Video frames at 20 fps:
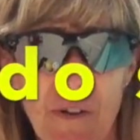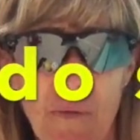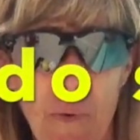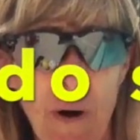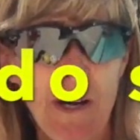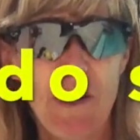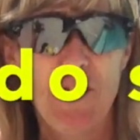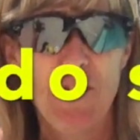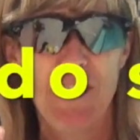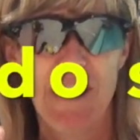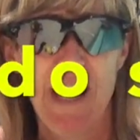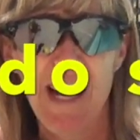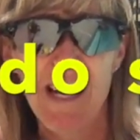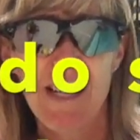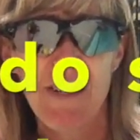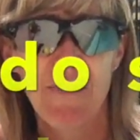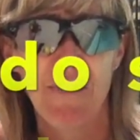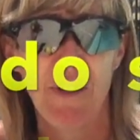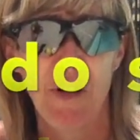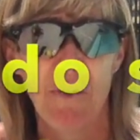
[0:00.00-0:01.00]
Why do
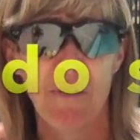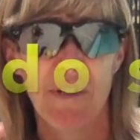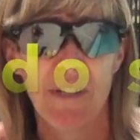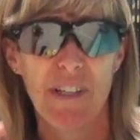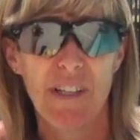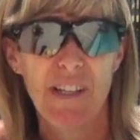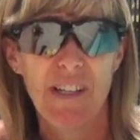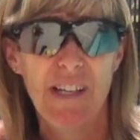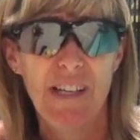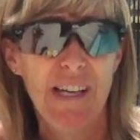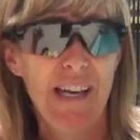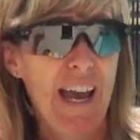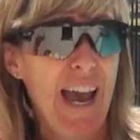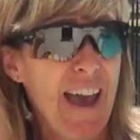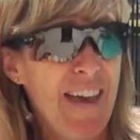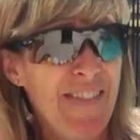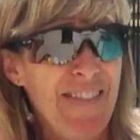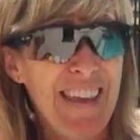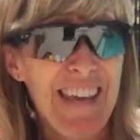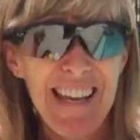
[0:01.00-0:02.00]
ducks float?
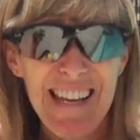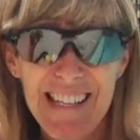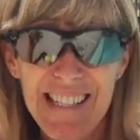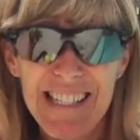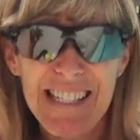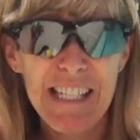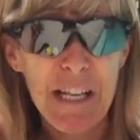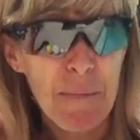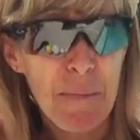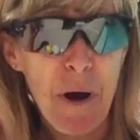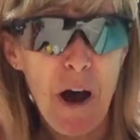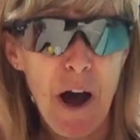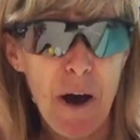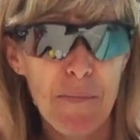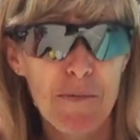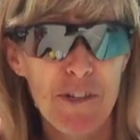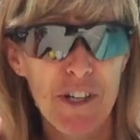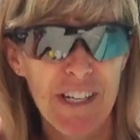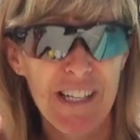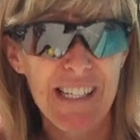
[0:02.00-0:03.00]
And then some
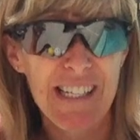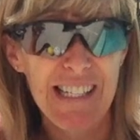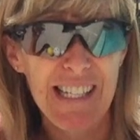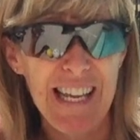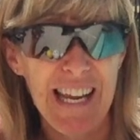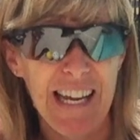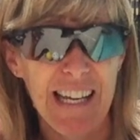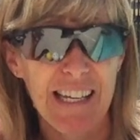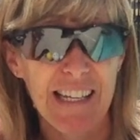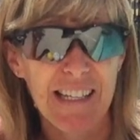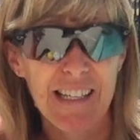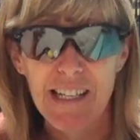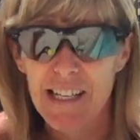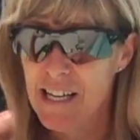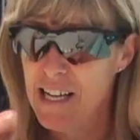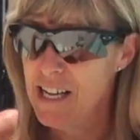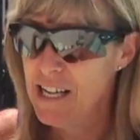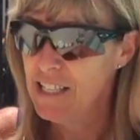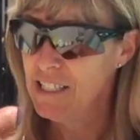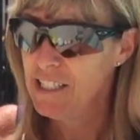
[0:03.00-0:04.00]
objects sink.
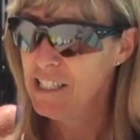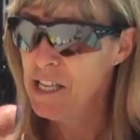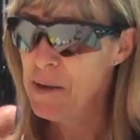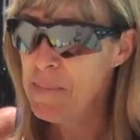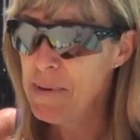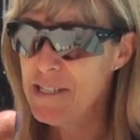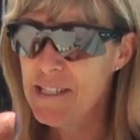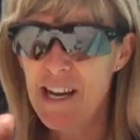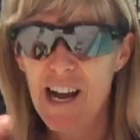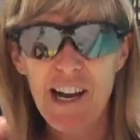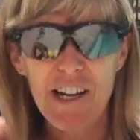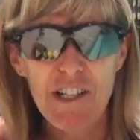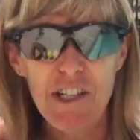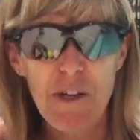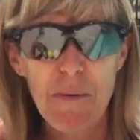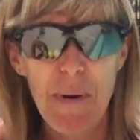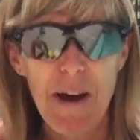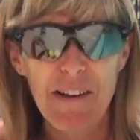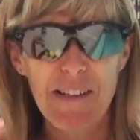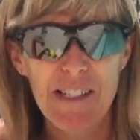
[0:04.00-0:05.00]
Let me talk to you
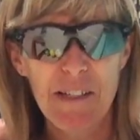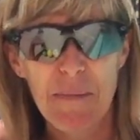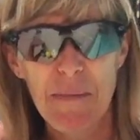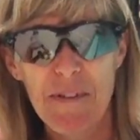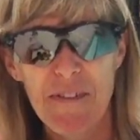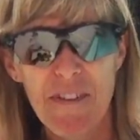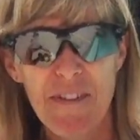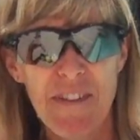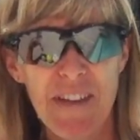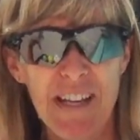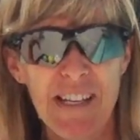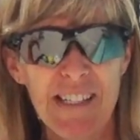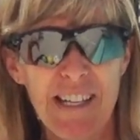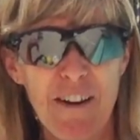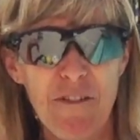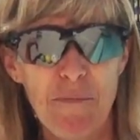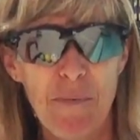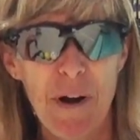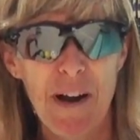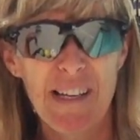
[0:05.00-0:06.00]
about some of the things
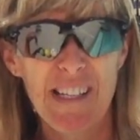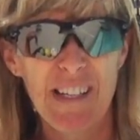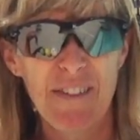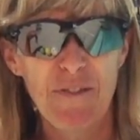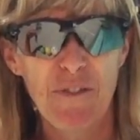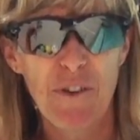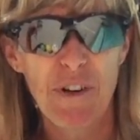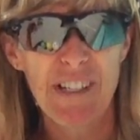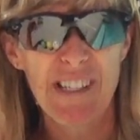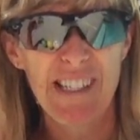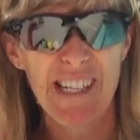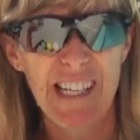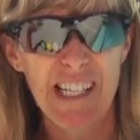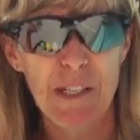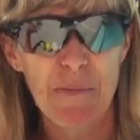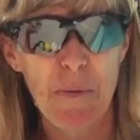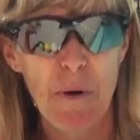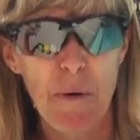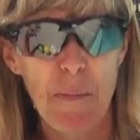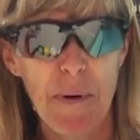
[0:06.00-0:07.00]
I've brought for us to
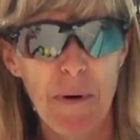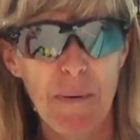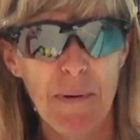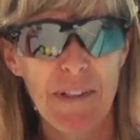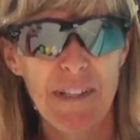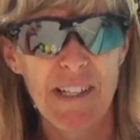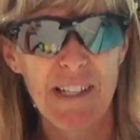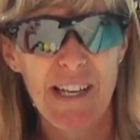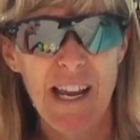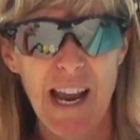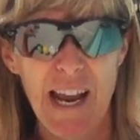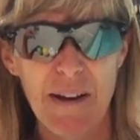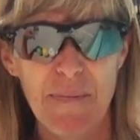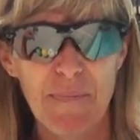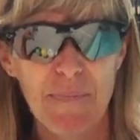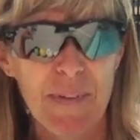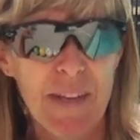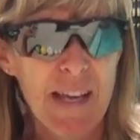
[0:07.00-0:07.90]
experiment with today.